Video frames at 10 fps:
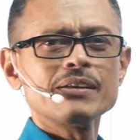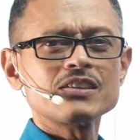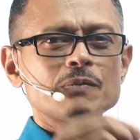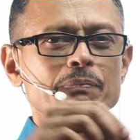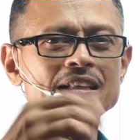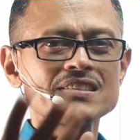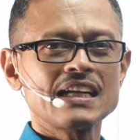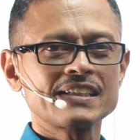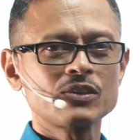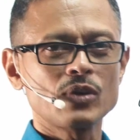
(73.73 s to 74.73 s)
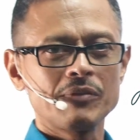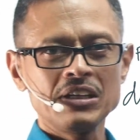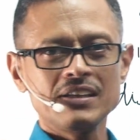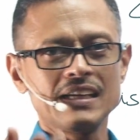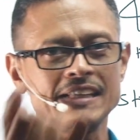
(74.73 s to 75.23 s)
Because a pen selected could have
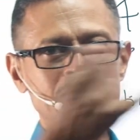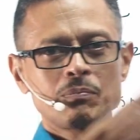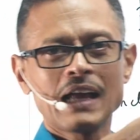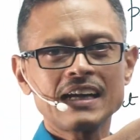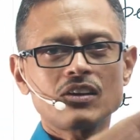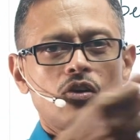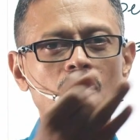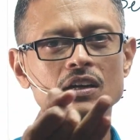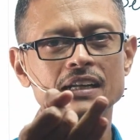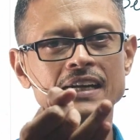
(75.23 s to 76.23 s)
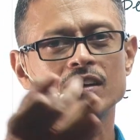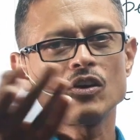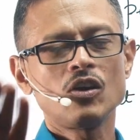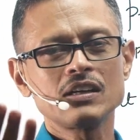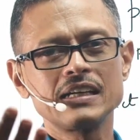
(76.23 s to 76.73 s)
been either black or red
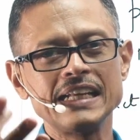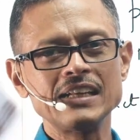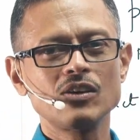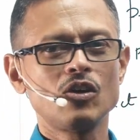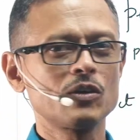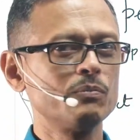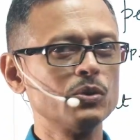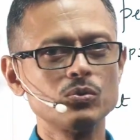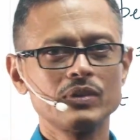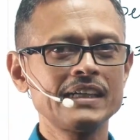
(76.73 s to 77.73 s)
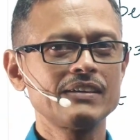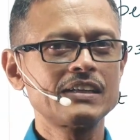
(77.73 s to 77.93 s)
or green or blue, right?